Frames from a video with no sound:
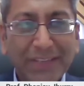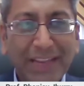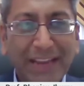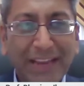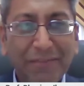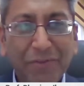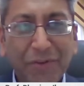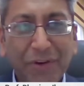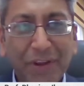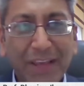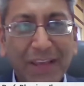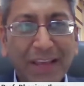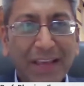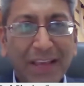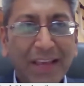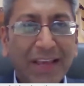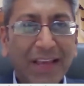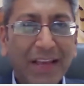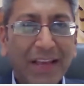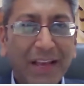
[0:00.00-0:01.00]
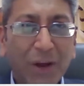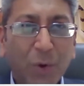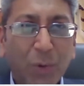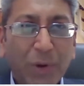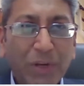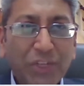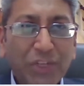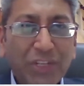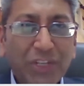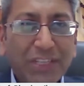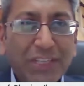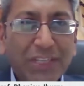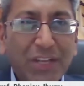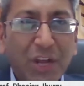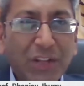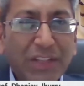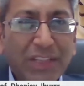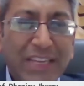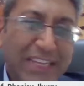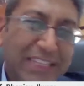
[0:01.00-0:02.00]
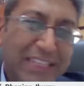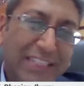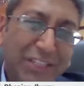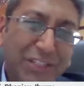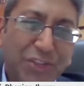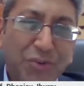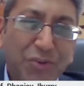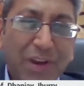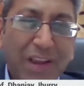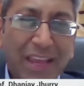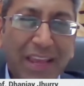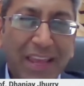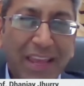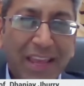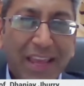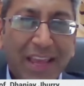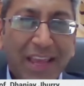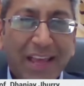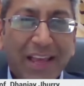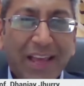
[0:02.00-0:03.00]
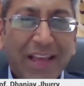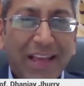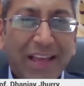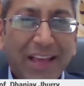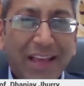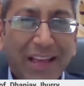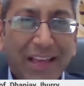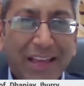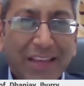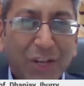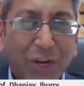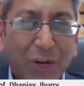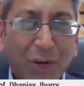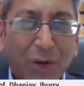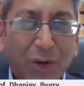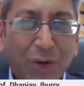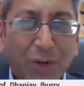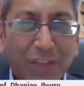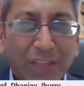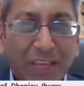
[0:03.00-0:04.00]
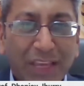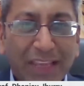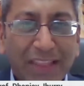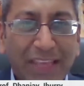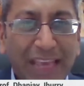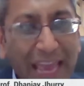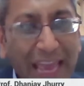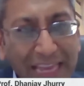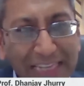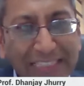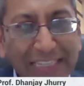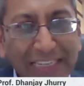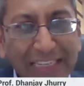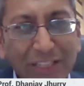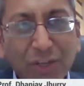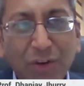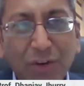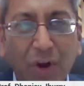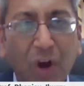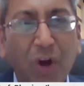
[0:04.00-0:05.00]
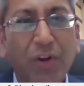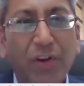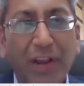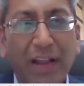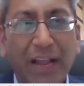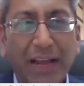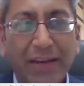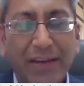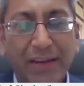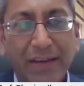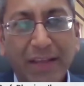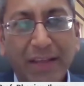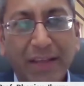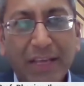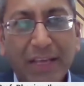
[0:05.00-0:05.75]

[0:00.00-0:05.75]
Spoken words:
delivery, which is not necessarily, the essence of online.